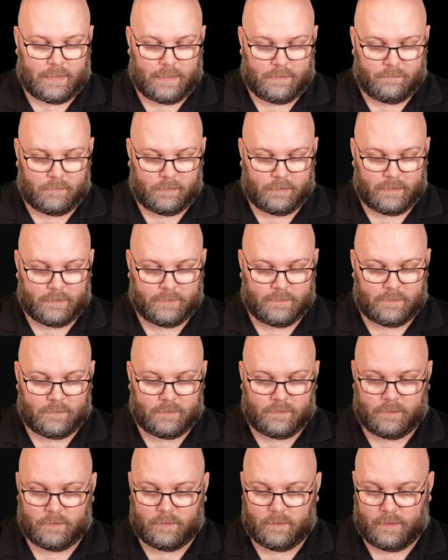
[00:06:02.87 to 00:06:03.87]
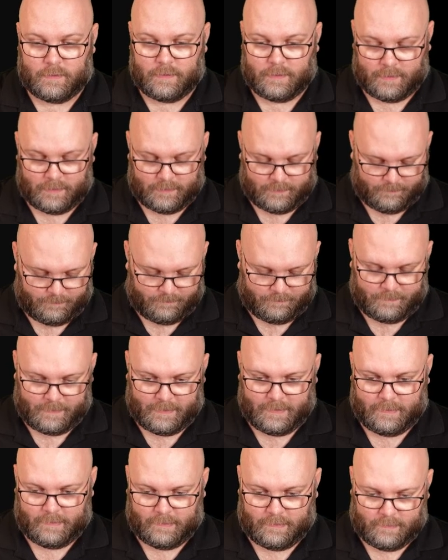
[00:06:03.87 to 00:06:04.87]
I will just
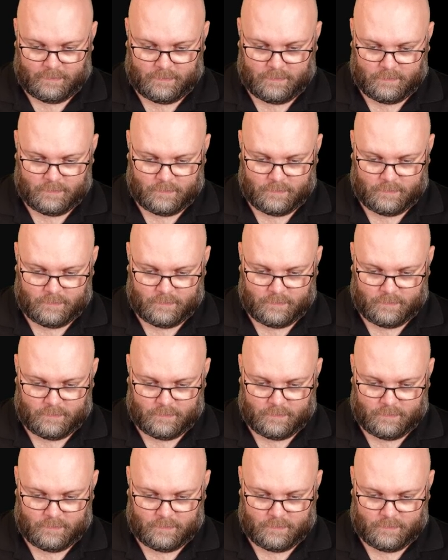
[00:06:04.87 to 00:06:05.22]
ping